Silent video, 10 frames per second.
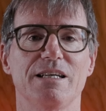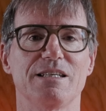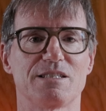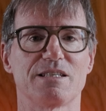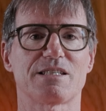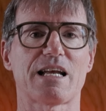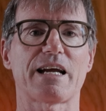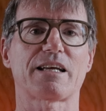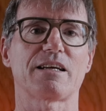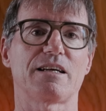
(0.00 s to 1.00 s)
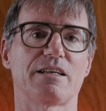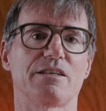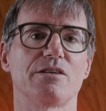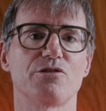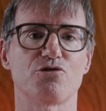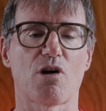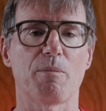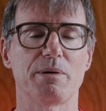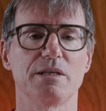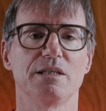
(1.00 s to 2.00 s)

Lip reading: is in the stack and drop.